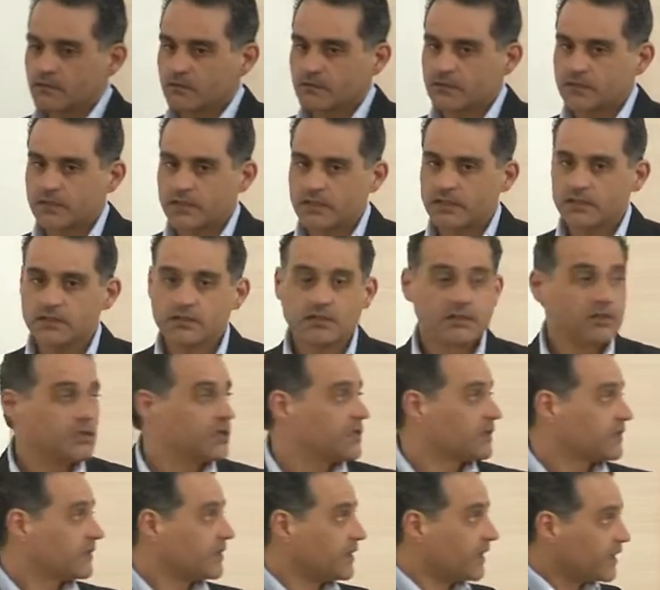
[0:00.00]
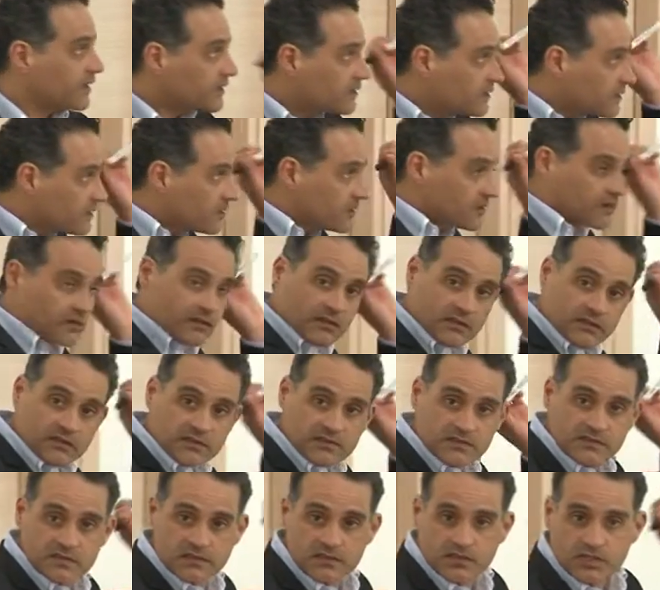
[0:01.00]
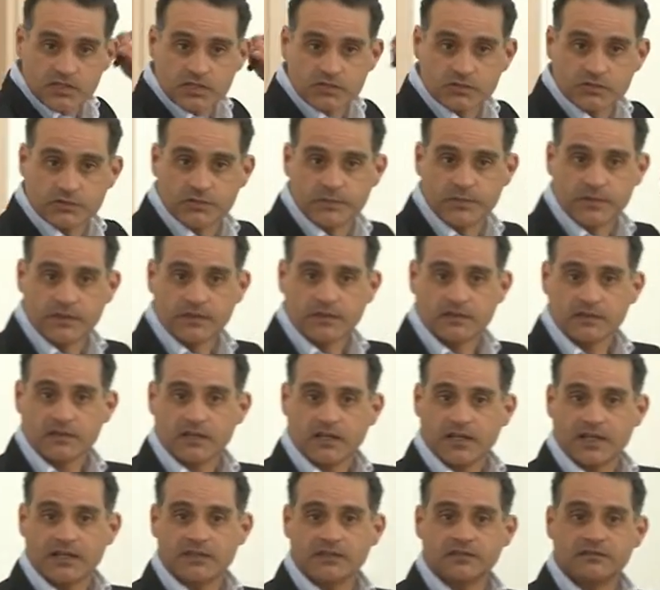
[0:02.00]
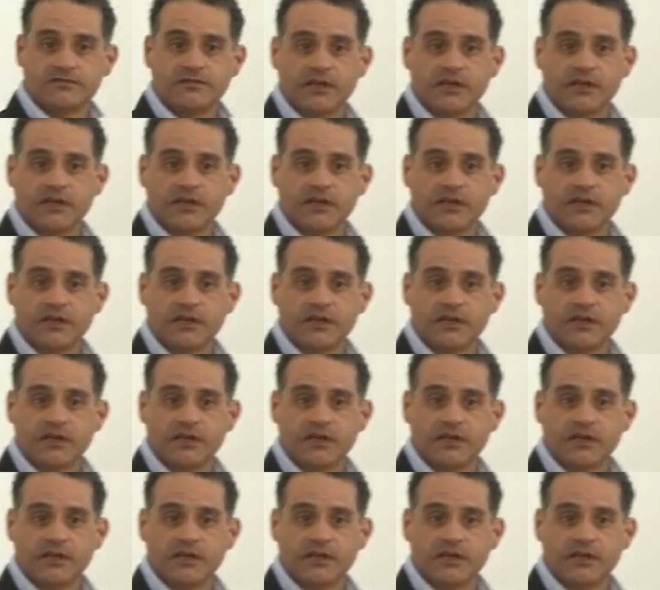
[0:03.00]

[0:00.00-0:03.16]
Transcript: Okay? That is European added